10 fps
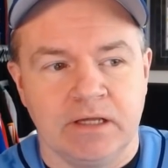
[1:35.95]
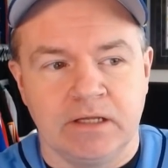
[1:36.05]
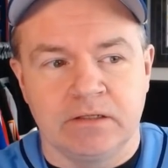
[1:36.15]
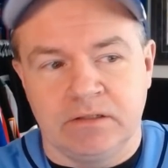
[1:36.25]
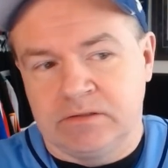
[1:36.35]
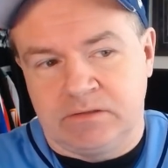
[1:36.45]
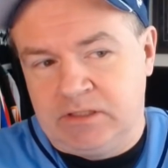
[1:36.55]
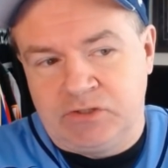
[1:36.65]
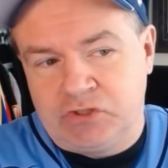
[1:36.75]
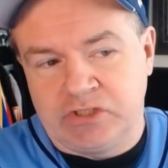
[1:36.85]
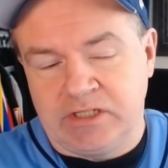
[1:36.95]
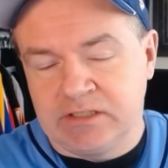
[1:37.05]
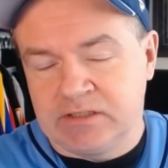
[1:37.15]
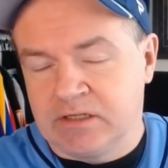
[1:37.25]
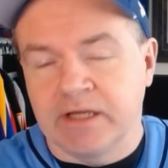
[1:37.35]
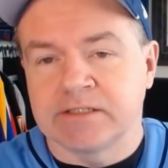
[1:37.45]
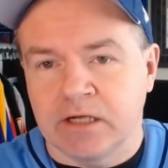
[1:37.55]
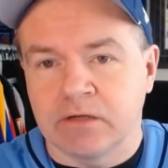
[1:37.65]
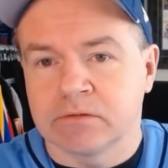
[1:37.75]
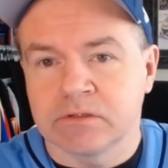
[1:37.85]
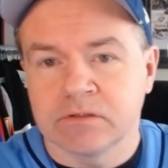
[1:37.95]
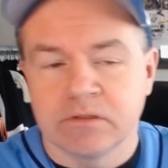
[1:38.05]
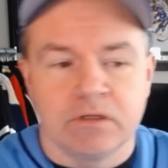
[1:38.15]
it it's just it's a nice house.